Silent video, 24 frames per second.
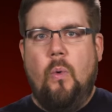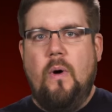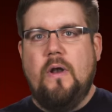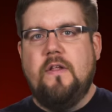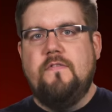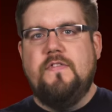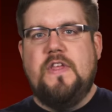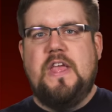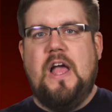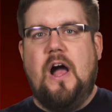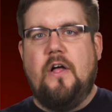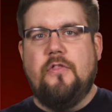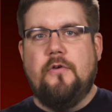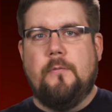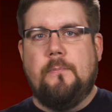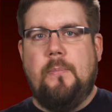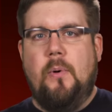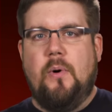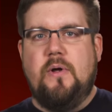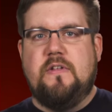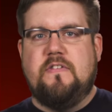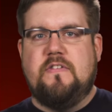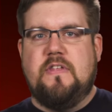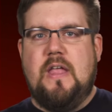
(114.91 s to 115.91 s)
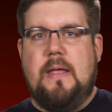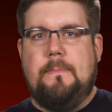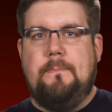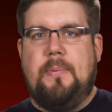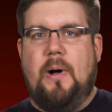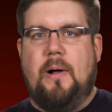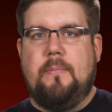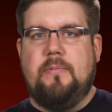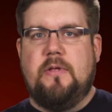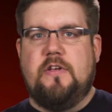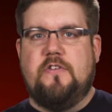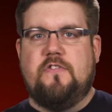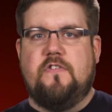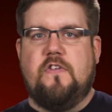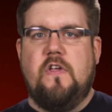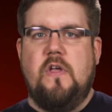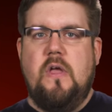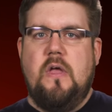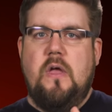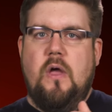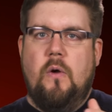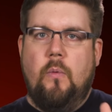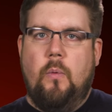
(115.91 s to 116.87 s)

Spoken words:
One of the other points they published